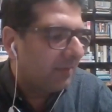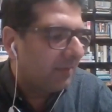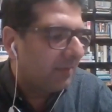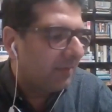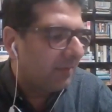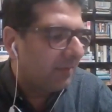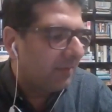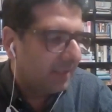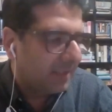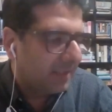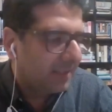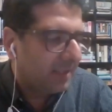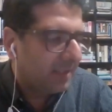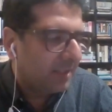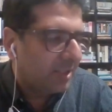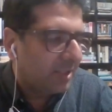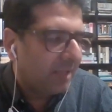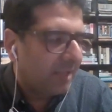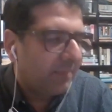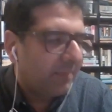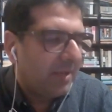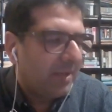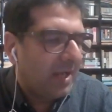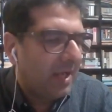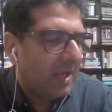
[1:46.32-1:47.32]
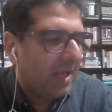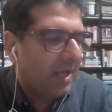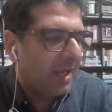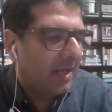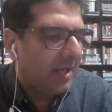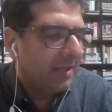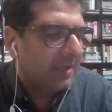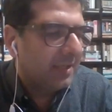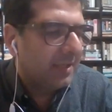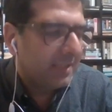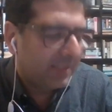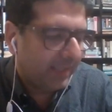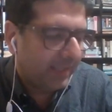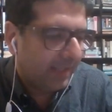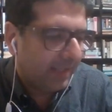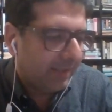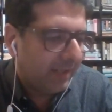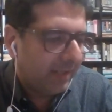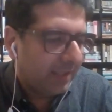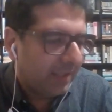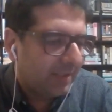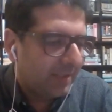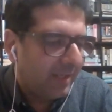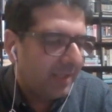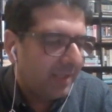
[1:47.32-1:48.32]
Citizenship and
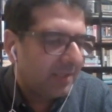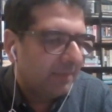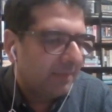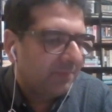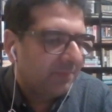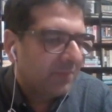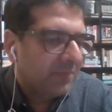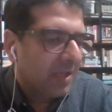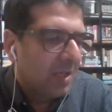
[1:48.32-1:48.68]
Statelessness,